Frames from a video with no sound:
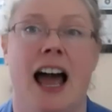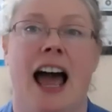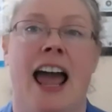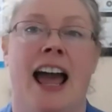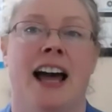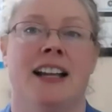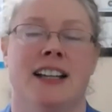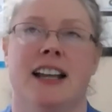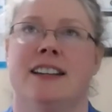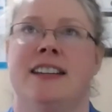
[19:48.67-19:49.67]
And
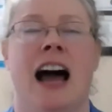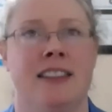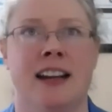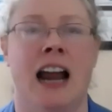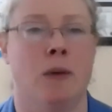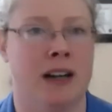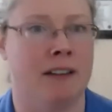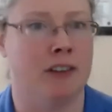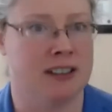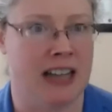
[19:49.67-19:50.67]
not that I would
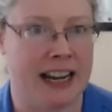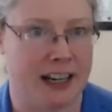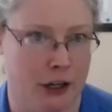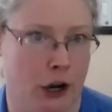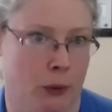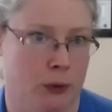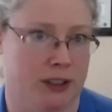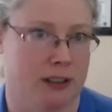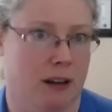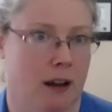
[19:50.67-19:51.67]
ever
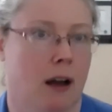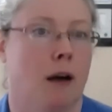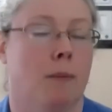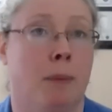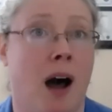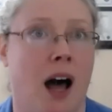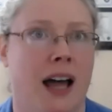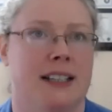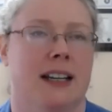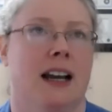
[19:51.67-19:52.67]
diagnose, but